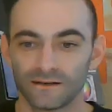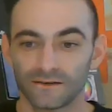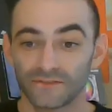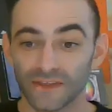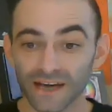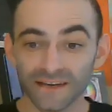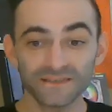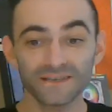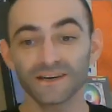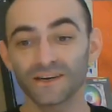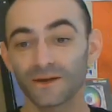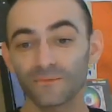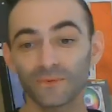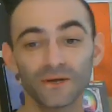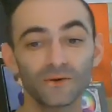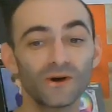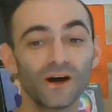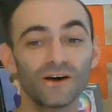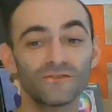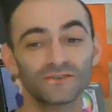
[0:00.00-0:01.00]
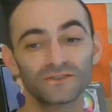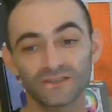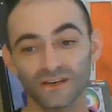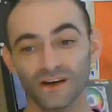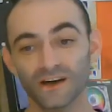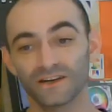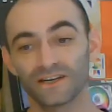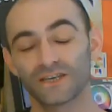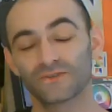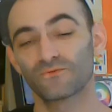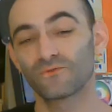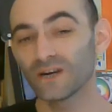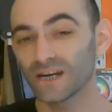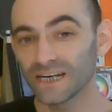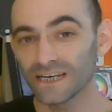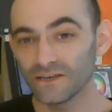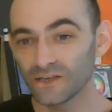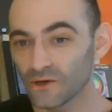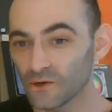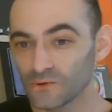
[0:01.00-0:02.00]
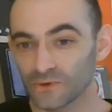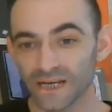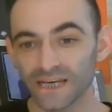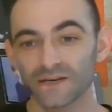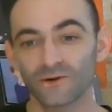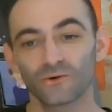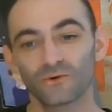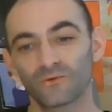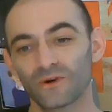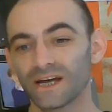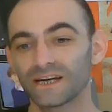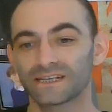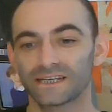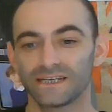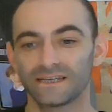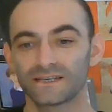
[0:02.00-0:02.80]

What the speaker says: That's going to be worth a ton. It's really unique already.